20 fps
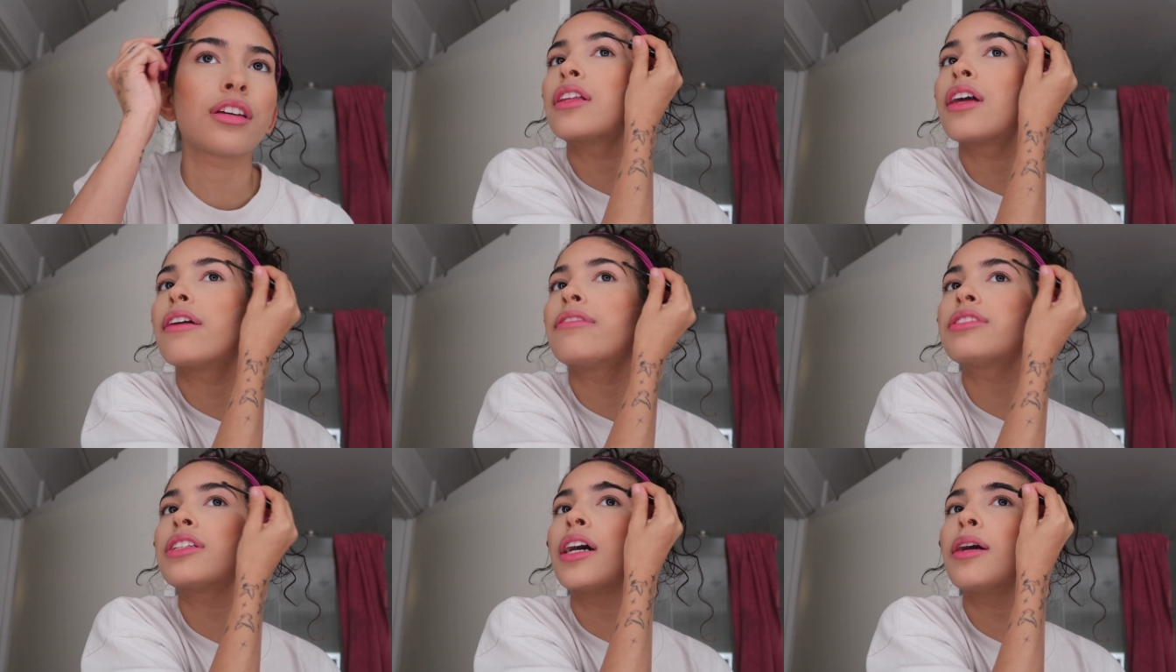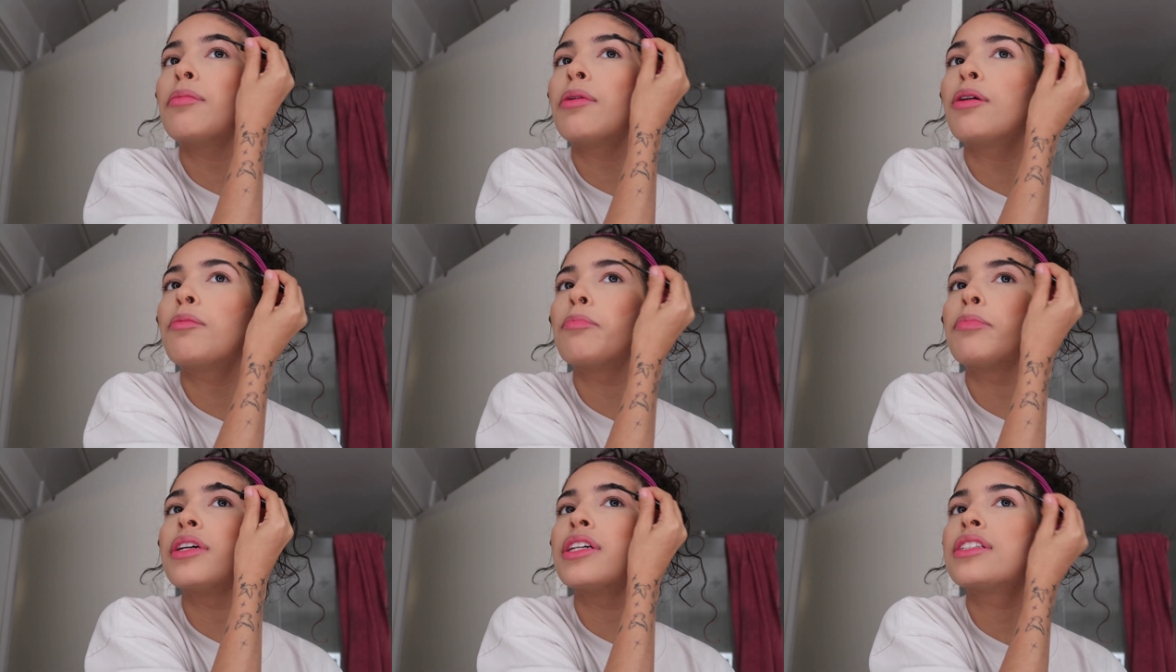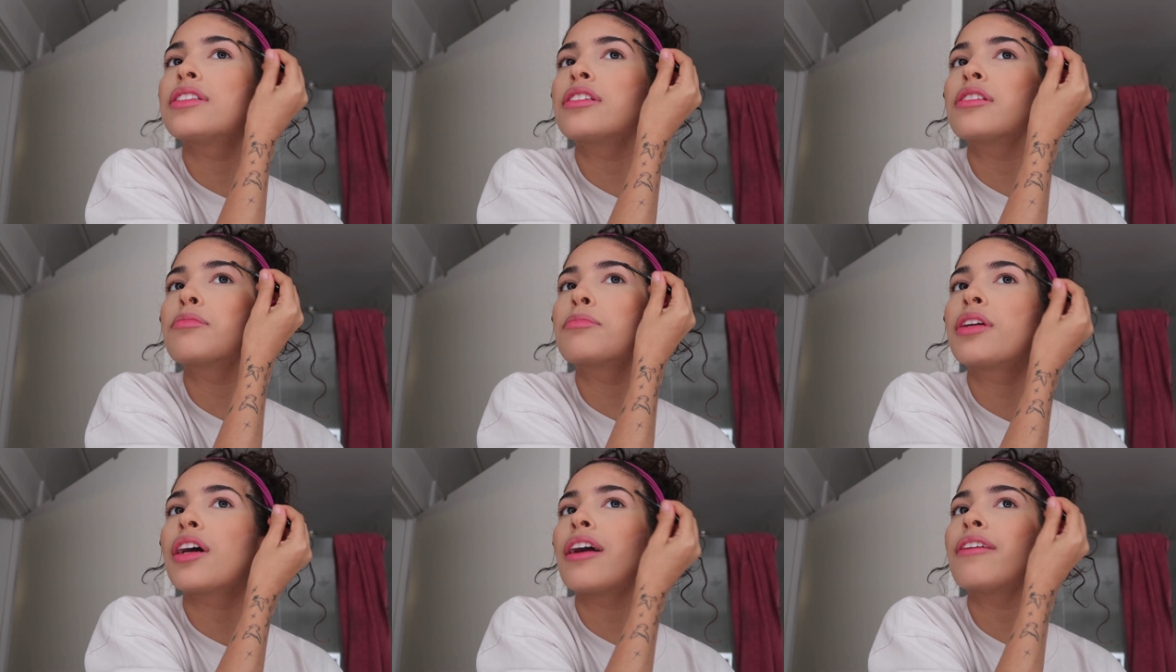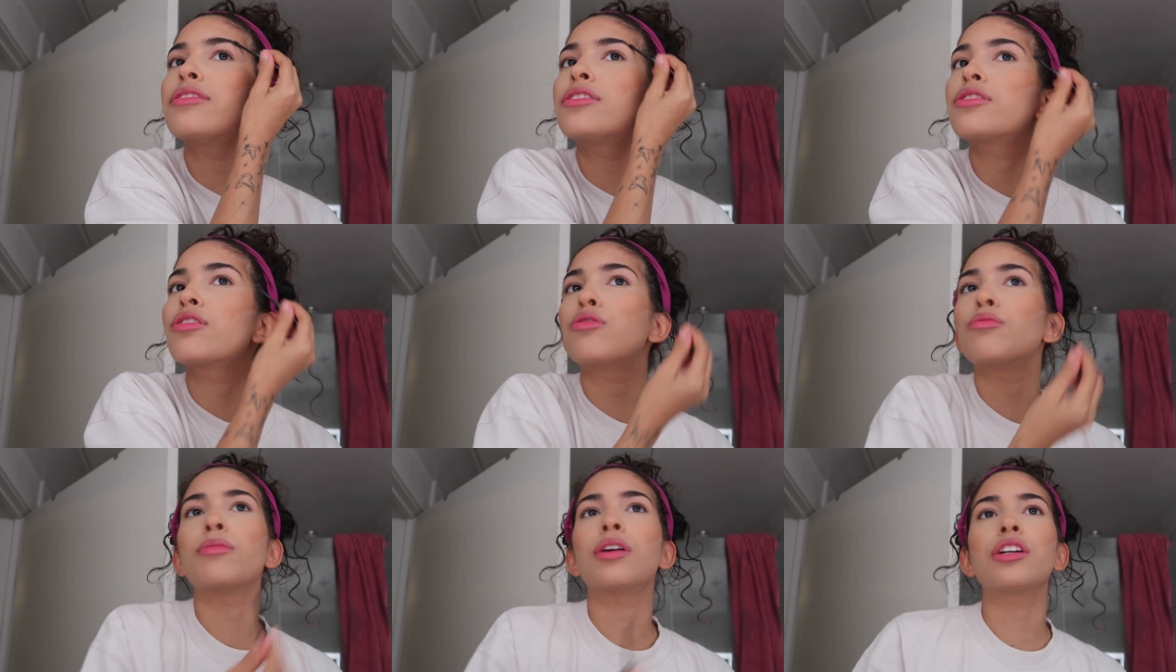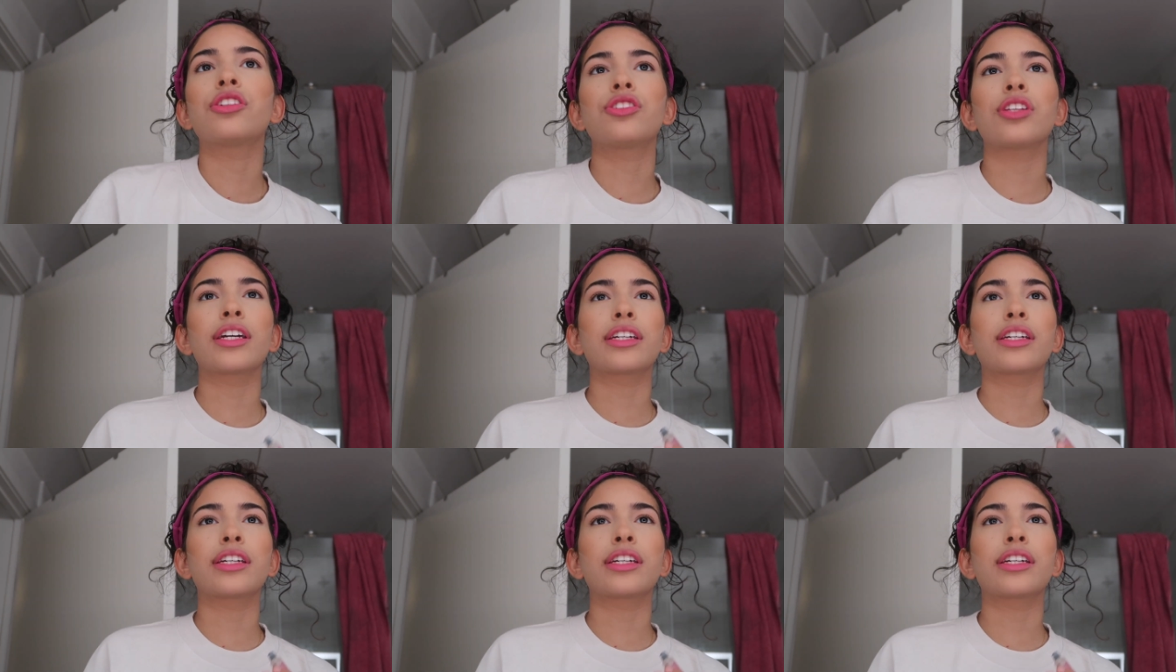Left eyebrow pisses me off so much.